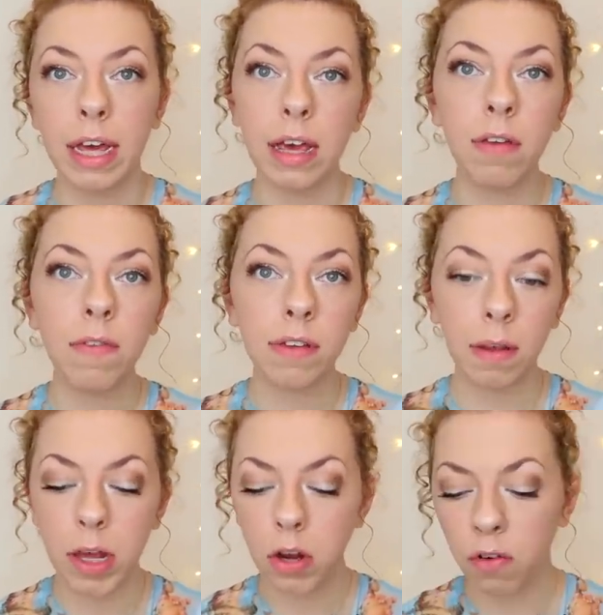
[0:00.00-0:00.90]
Even if it's
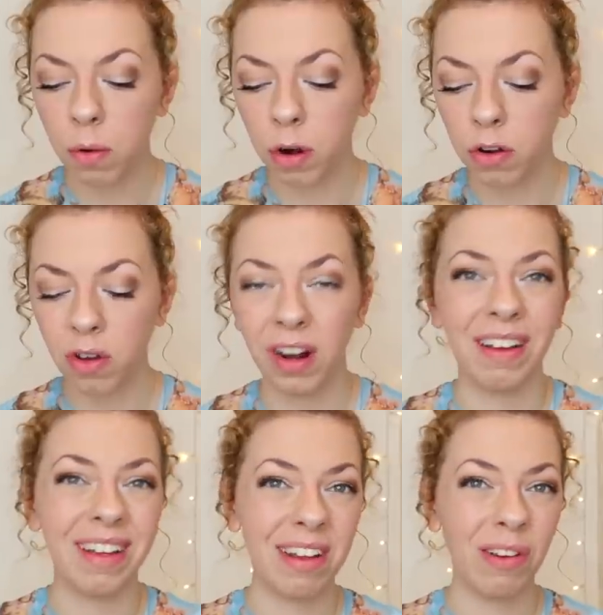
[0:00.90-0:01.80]
something you don't really want to do, you're
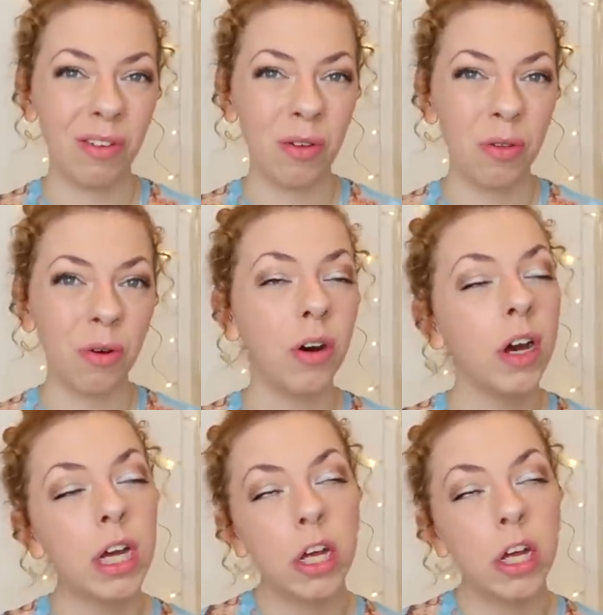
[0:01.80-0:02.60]
like, eh, I'm not too sure.